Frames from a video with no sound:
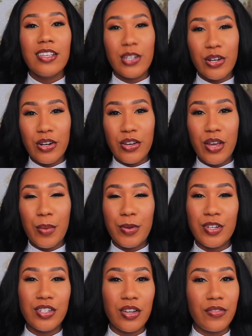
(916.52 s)
Turn on your
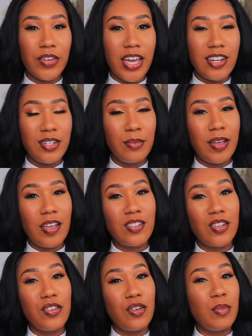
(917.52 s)
push notification bell
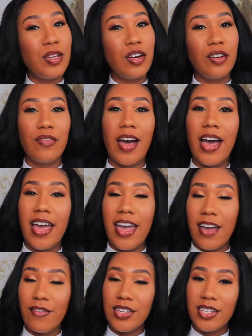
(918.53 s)
so you'll be notified
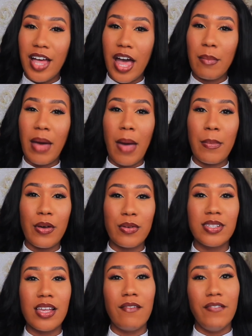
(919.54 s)
every time I
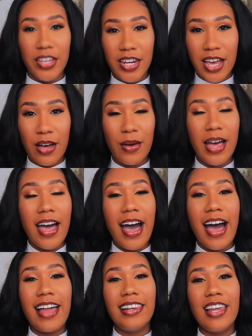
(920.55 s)
post a video.
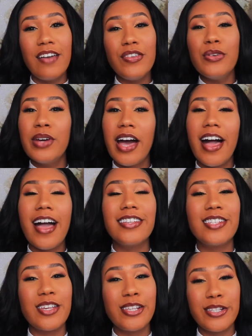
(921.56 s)
I love you guys
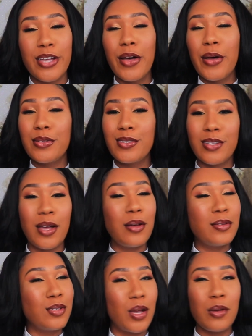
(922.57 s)
so,
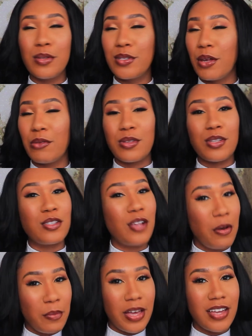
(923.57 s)
so, so, so,
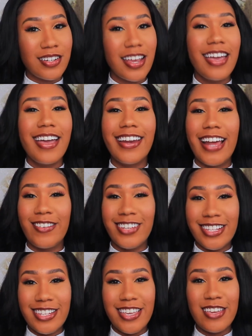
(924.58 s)
so much, and I will
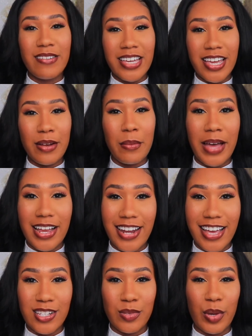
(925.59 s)
see you in my
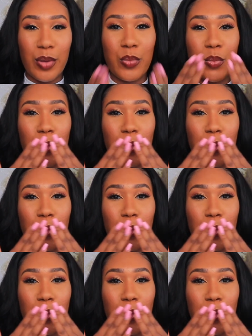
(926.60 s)
next one.